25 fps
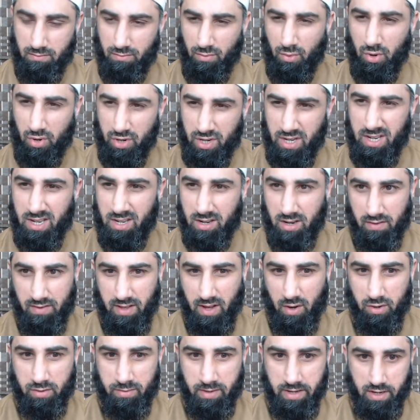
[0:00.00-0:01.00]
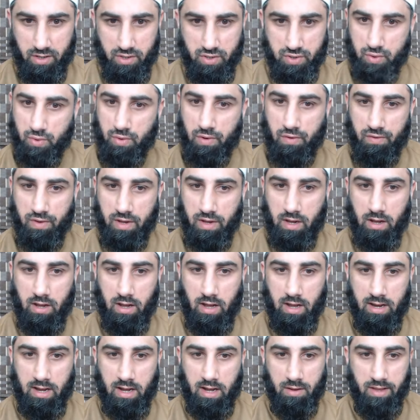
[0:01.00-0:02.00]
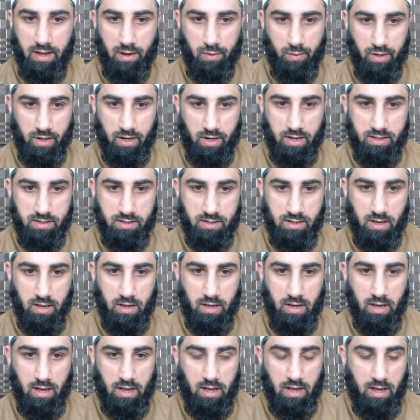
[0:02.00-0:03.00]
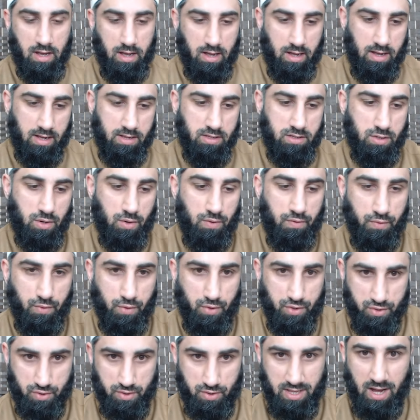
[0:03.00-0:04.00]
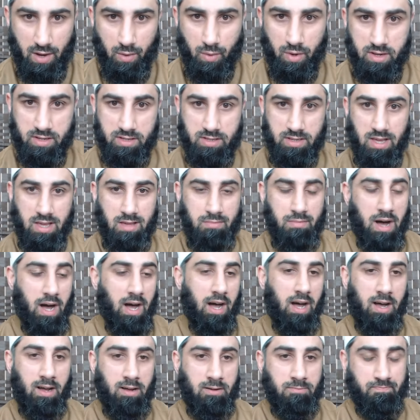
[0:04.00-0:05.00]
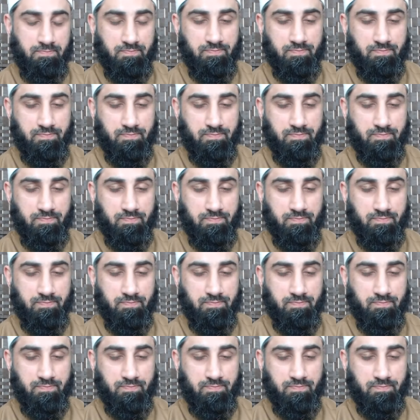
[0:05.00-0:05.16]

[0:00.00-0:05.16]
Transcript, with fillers: More detail of that would be in usul fiqh and how that works, uh, and so forth. So that was ibaha.